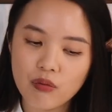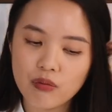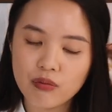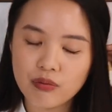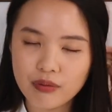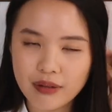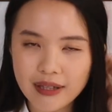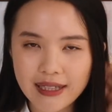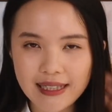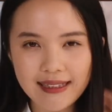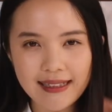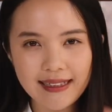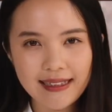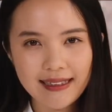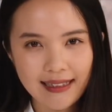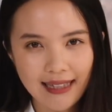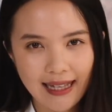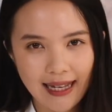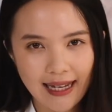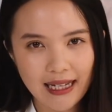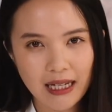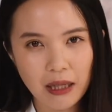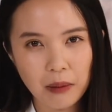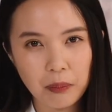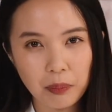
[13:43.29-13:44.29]
really
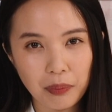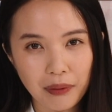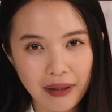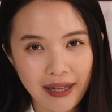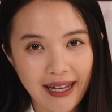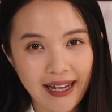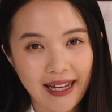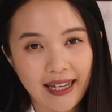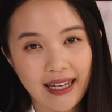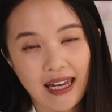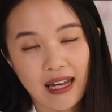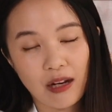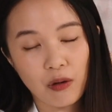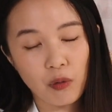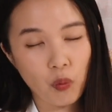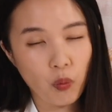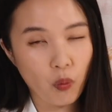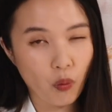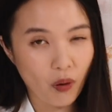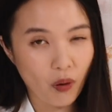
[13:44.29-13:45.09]
like black and